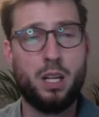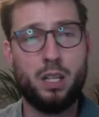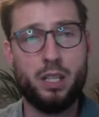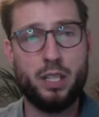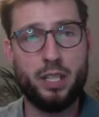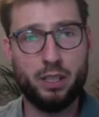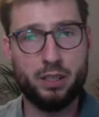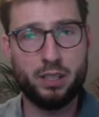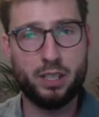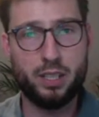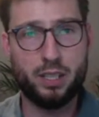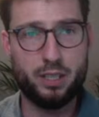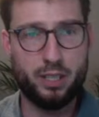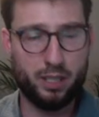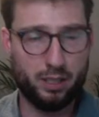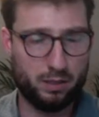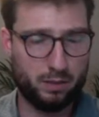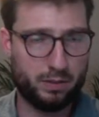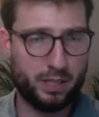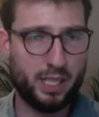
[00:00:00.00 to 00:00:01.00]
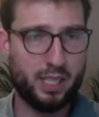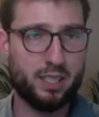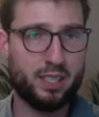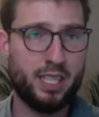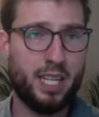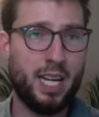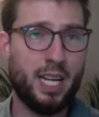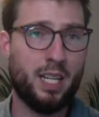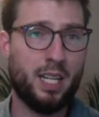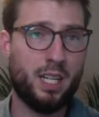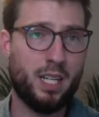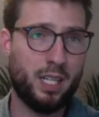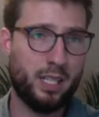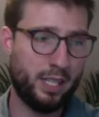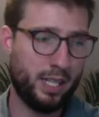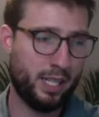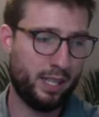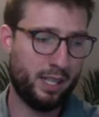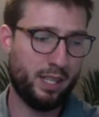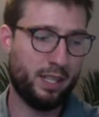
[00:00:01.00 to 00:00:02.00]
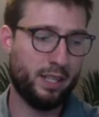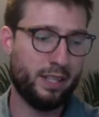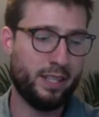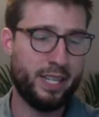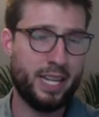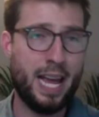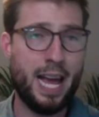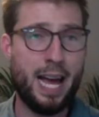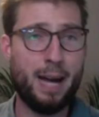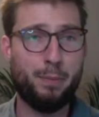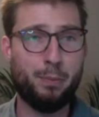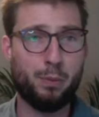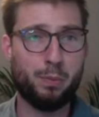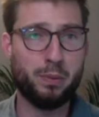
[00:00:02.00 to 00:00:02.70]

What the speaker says: You'll tell us that, and then the app will